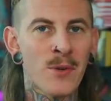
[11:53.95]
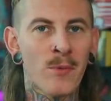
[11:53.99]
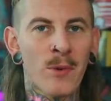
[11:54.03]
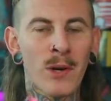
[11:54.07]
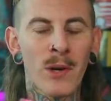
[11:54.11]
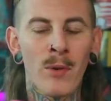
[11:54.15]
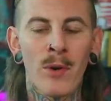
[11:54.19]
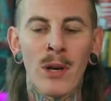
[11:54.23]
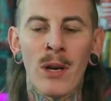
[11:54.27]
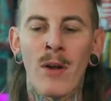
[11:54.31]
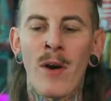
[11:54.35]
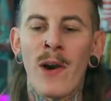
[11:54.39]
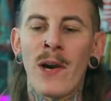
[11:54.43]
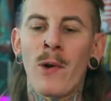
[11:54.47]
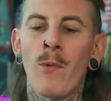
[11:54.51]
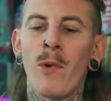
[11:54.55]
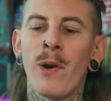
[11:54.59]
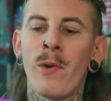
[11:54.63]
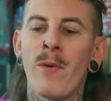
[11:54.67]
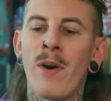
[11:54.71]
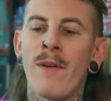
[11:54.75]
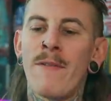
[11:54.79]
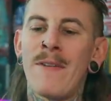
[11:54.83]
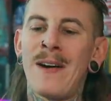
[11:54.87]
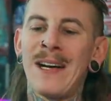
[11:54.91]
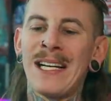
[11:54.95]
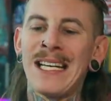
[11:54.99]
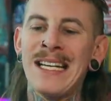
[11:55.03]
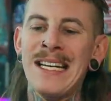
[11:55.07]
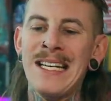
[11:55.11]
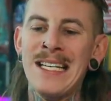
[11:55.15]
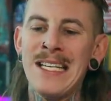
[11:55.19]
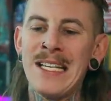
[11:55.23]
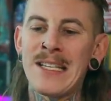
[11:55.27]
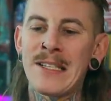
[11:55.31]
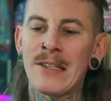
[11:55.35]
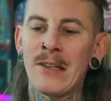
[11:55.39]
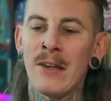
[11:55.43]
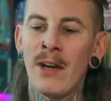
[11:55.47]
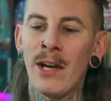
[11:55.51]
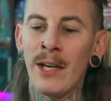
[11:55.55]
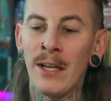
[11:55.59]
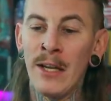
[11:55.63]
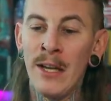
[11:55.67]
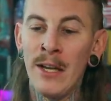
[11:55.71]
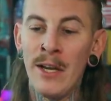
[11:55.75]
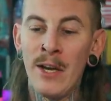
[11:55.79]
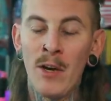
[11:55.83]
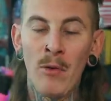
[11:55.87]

What do I like, what do I fucking dislike?